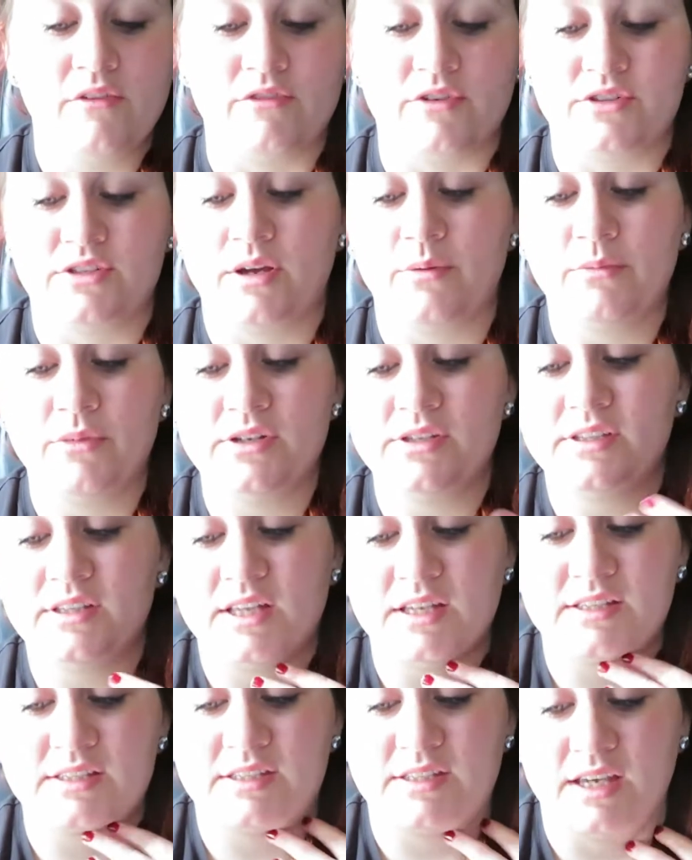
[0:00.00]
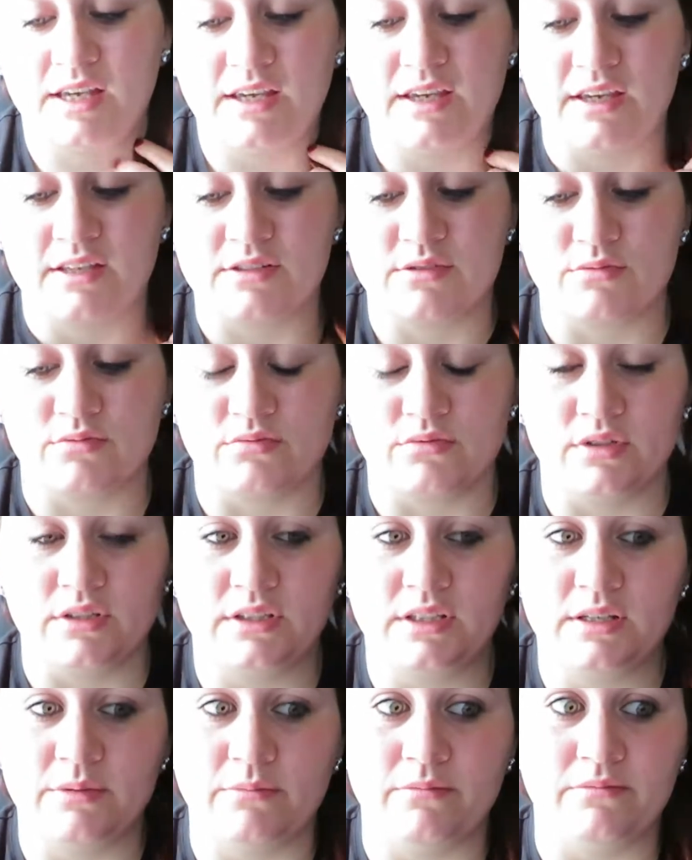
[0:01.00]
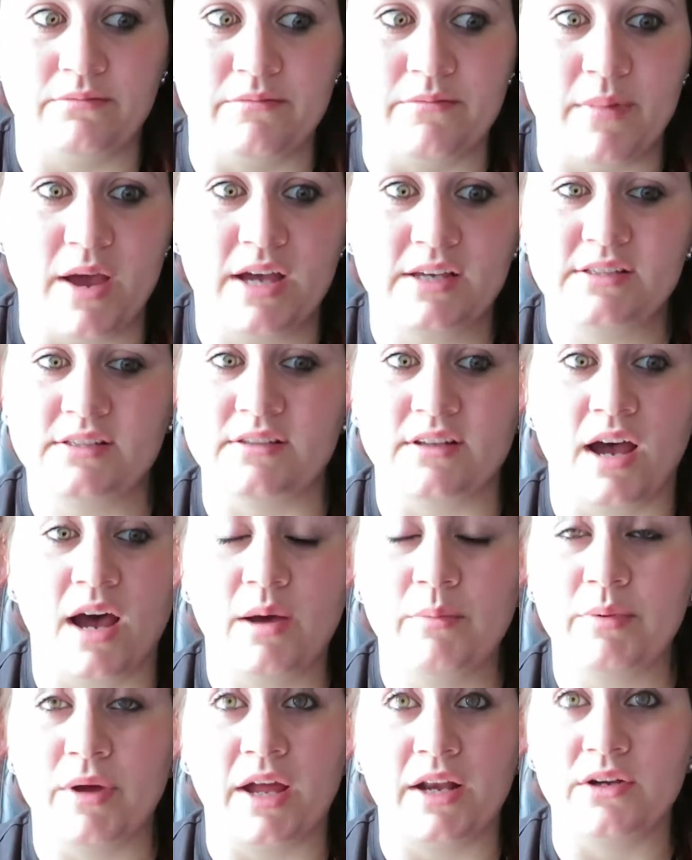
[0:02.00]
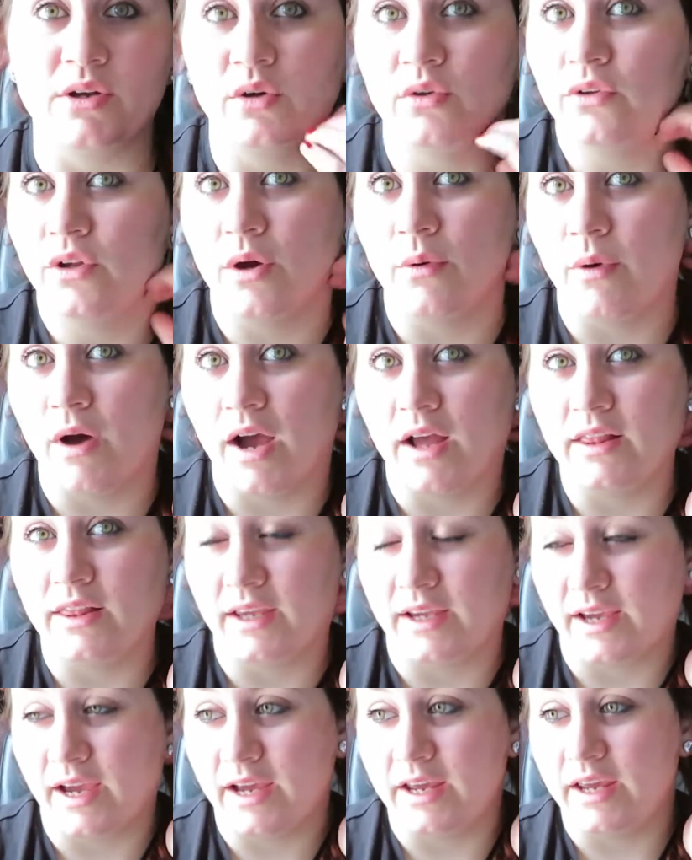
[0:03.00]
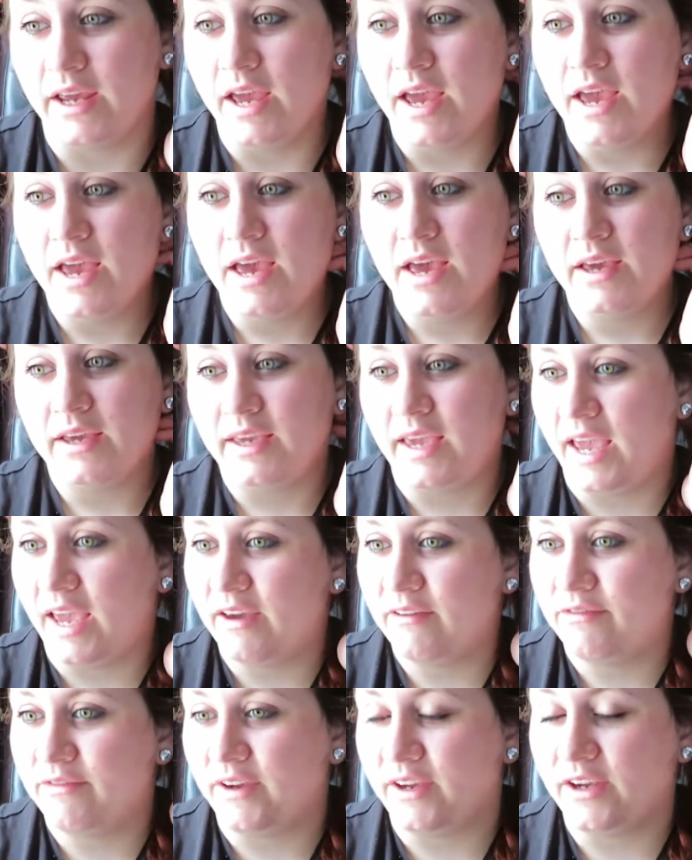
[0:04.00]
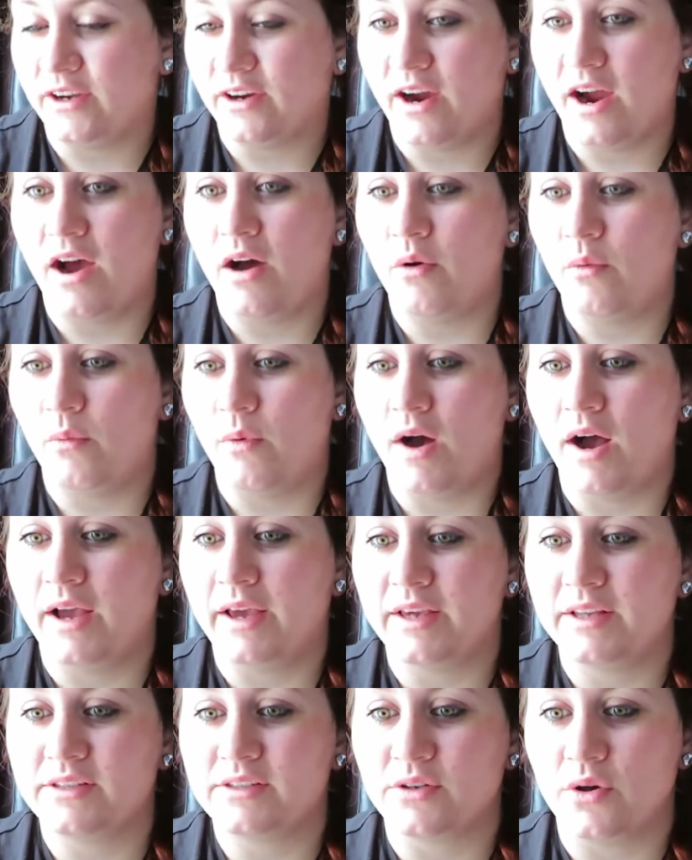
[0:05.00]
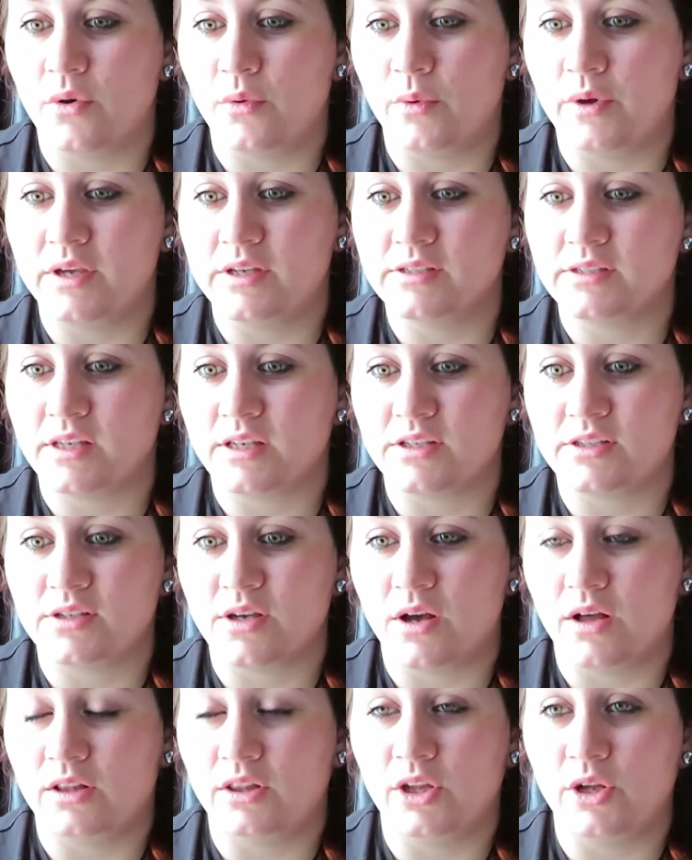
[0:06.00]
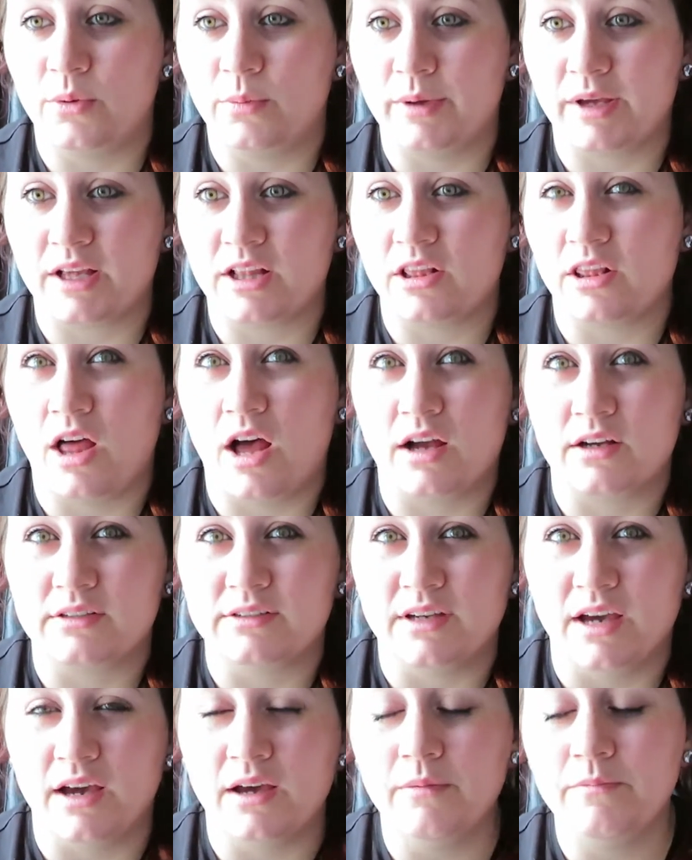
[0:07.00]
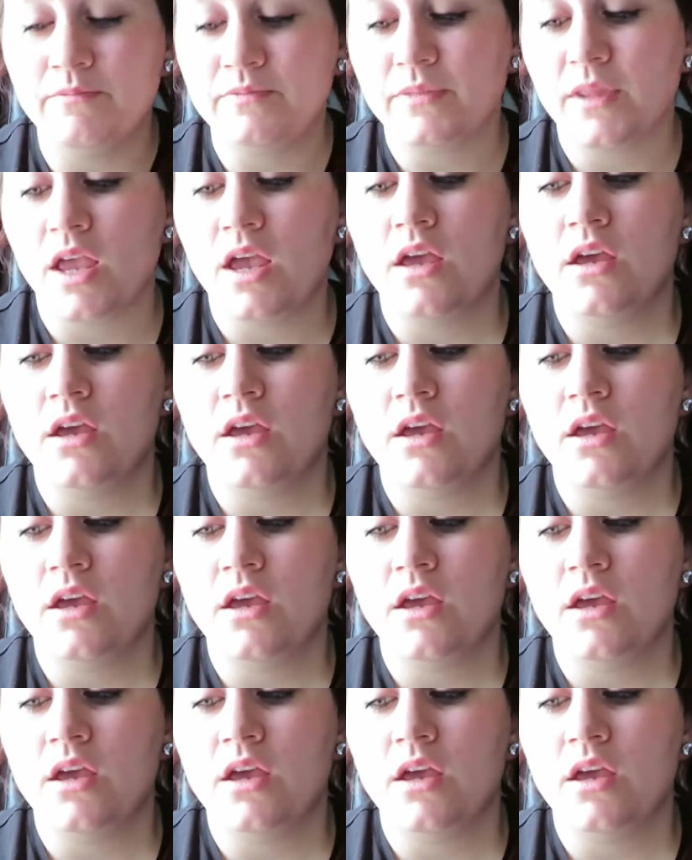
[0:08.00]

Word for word: for some reason that sink gets really messed up. I don't know why. Like I can't figure out why it's always like so a little bit clogged up.